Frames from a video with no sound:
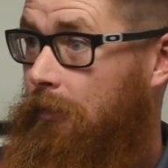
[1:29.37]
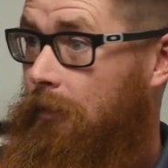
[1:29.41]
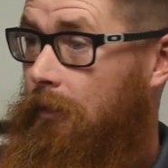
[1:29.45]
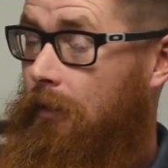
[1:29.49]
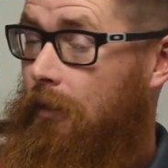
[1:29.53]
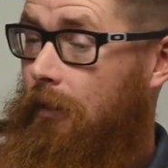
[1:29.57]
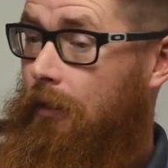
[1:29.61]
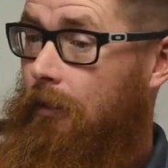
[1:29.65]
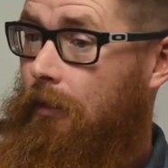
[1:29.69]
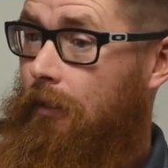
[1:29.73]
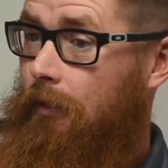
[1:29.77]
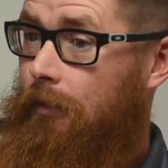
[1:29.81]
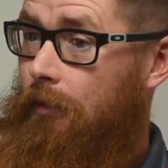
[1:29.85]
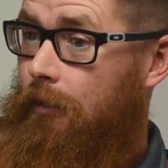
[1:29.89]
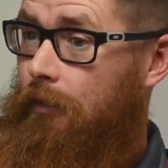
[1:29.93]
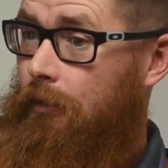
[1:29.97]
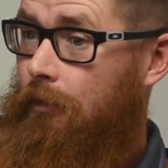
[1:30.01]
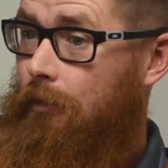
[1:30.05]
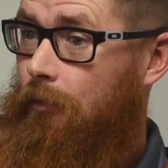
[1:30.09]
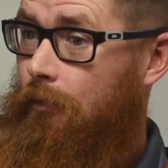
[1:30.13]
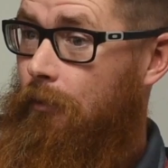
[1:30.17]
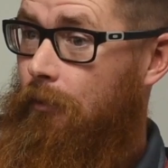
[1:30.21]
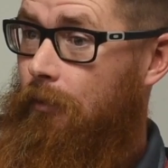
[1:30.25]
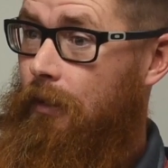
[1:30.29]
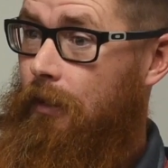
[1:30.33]

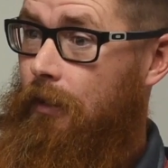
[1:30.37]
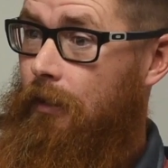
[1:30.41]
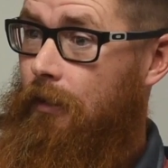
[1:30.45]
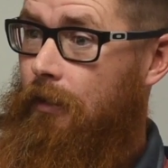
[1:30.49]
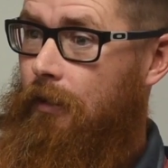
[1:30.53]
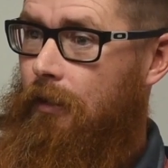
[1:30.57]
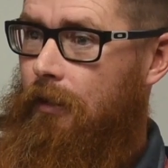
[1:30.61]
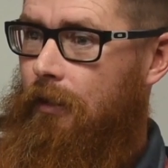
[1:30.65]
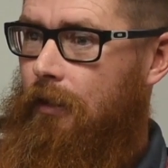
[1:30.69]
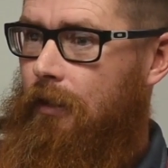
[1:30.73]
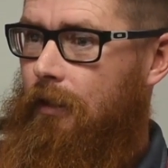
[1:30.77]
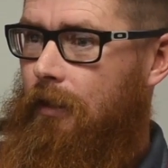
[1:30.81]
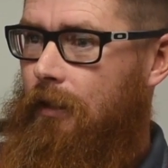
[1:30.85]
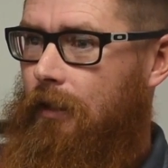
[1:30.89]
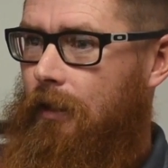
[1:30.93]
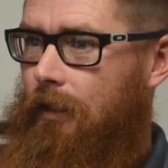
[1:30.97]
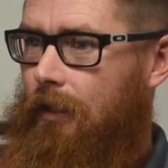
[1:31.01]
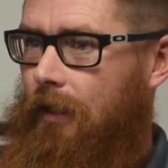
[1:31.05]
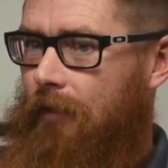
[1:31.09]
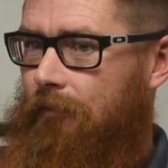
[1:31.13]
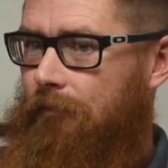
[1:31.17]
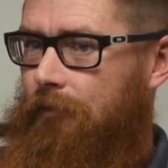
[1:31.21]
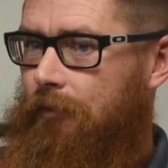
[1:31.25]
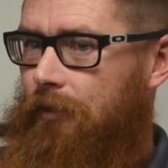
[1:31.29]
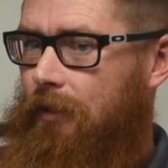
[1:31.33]

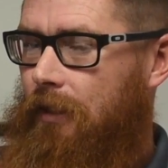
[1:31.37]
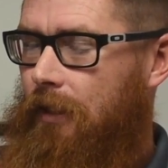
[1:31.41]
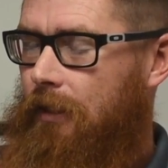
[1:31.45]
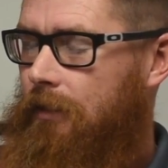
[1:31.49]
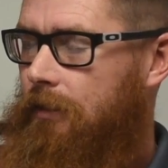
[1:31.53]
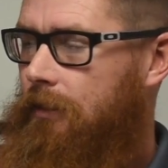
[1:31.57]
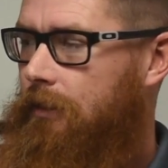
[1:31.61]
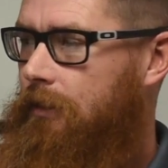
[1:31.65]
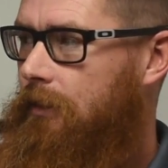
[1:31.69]
and I feel like